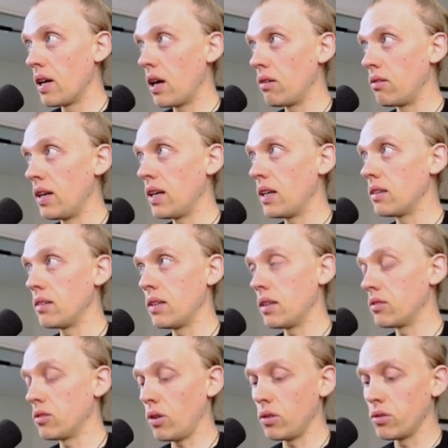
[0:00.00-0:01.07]
area,
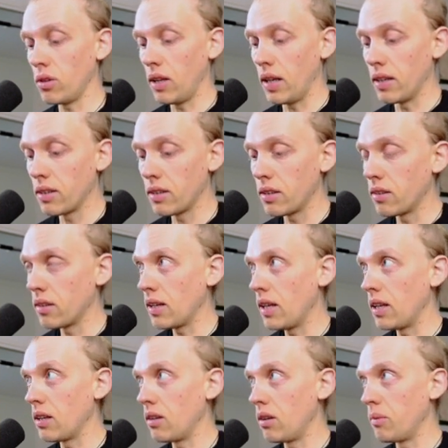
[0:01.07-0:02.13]
that's also like
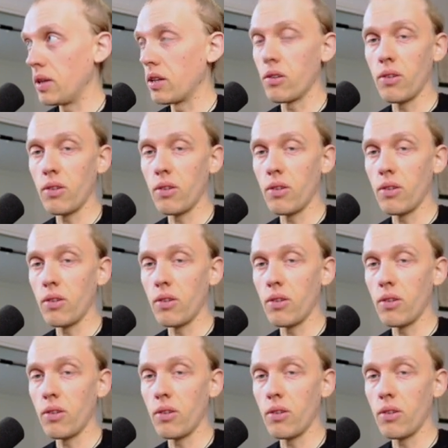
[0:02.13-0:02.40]
getting a little bit